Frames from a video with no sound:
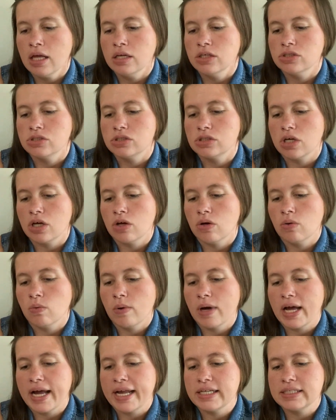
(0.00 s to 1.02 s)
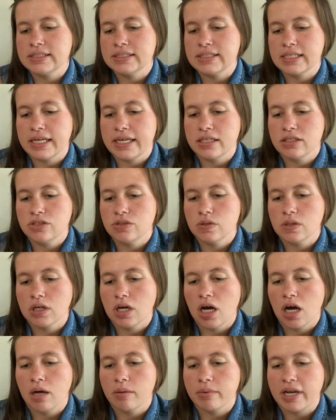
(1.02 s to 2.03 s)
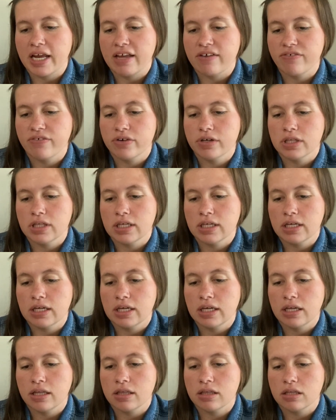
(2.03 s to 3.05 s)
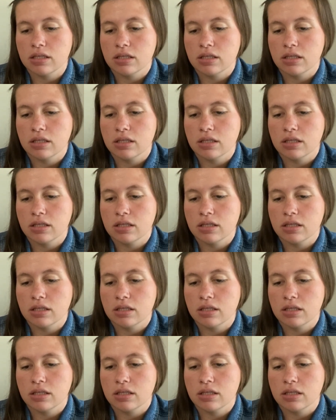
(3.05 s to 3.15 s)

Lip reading: So what I did to accommodate for the